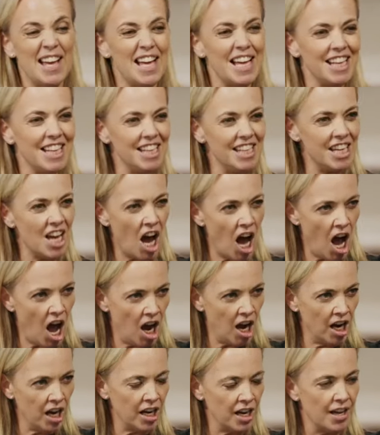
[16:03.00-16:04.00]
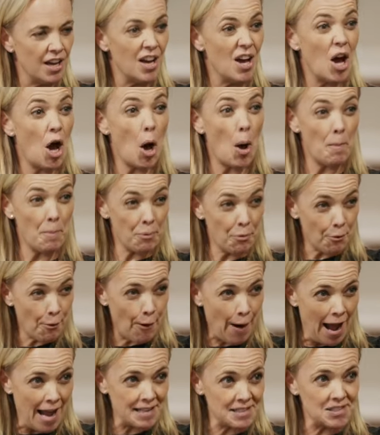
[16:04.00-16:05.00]
young,
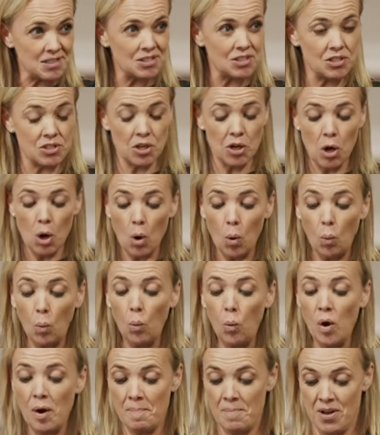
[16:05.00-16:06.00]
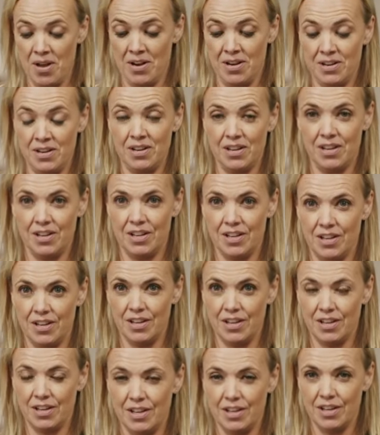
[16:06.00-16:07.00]
oppressed woman
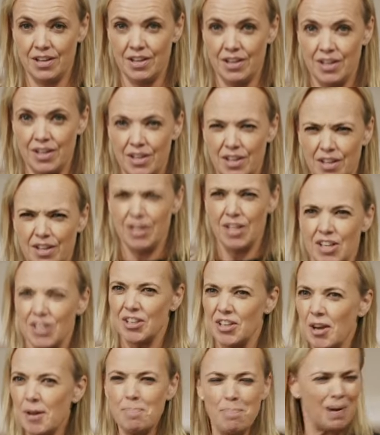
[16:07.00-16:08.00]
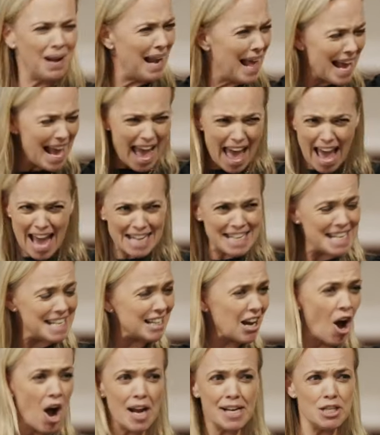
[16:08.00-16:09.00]
could play any
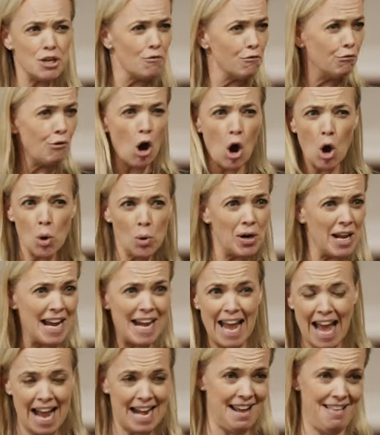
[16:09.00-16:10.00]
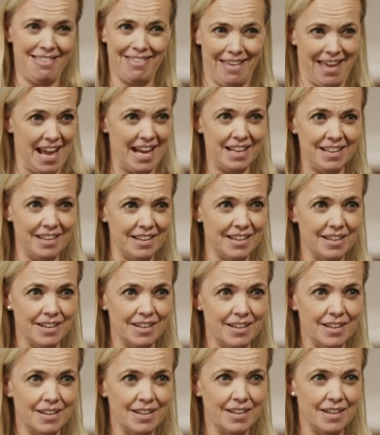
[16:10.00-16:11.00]
kind of role in anything,
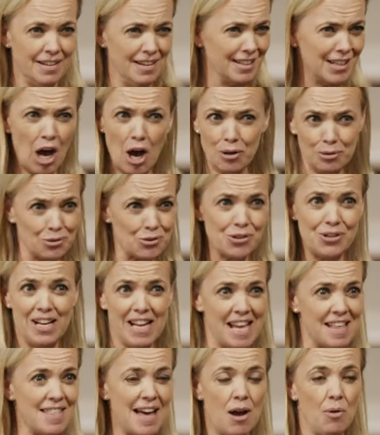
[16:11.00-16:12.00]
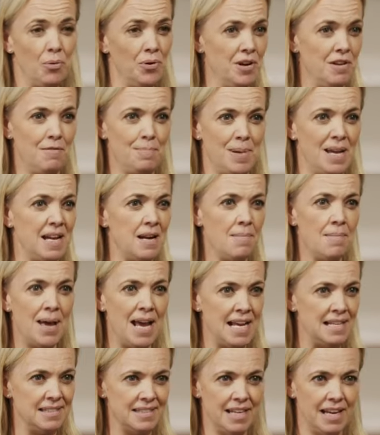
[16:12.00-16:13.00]
culturally that would have been
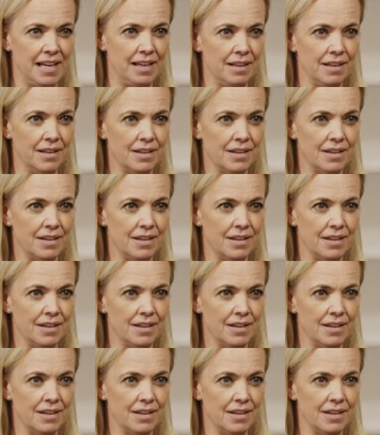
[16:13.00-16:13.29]
amazing.